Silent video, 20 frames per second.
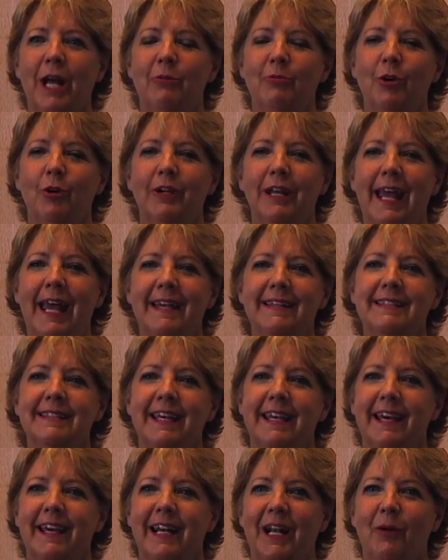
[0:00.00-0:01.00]
I wrote an
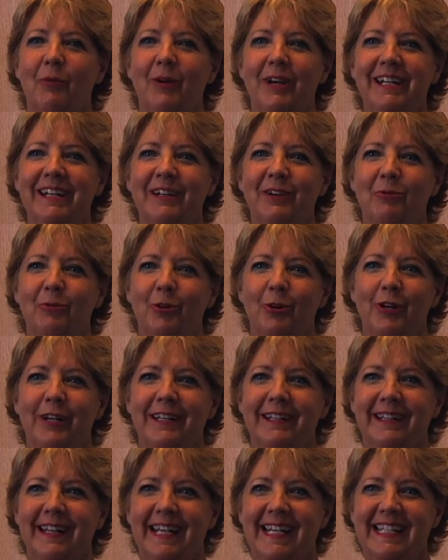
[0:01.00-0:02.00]
essay, and I won an award
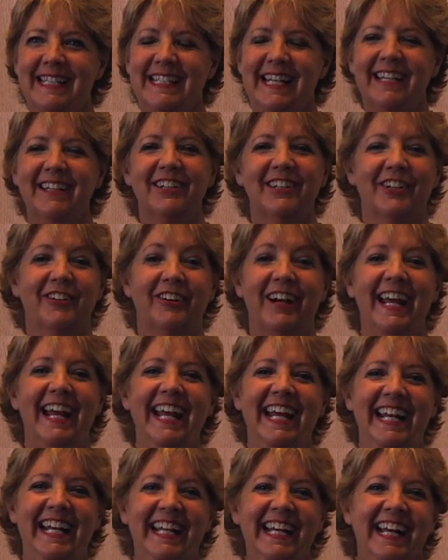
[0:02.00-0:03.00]
in like second
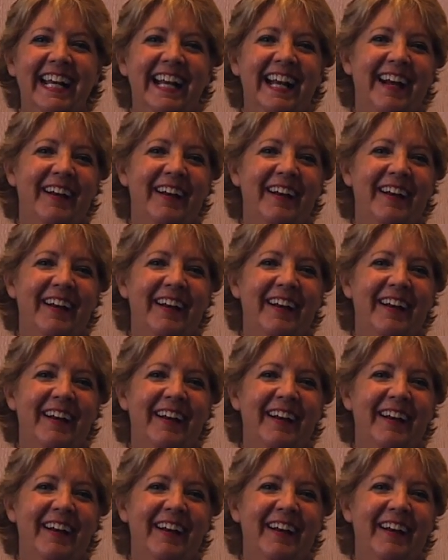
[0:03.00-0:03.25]
grade